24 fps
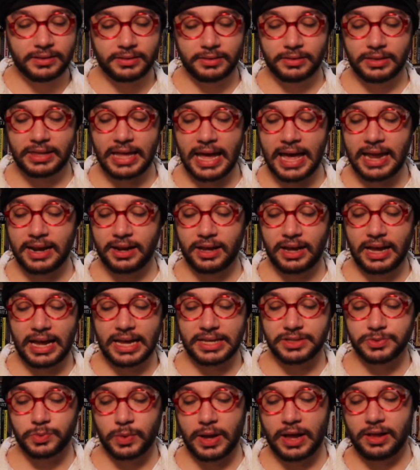Then,
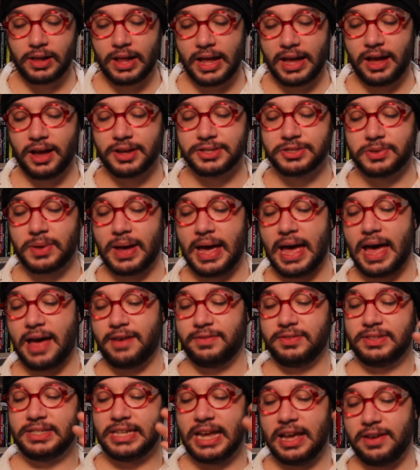as well, I also
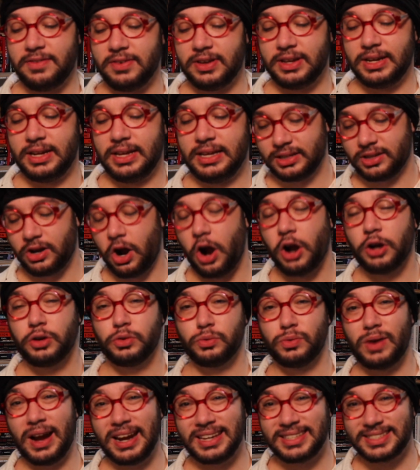have David
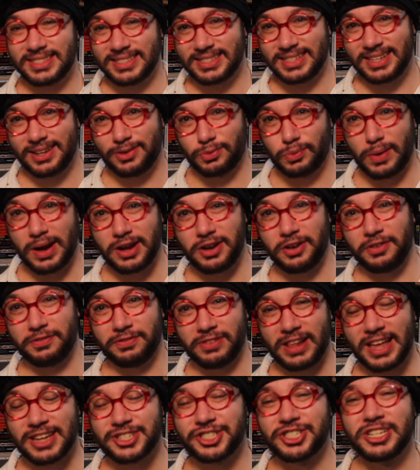Cartwright's Rendered
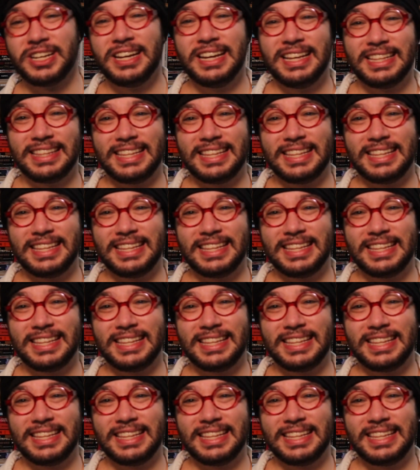Flesh.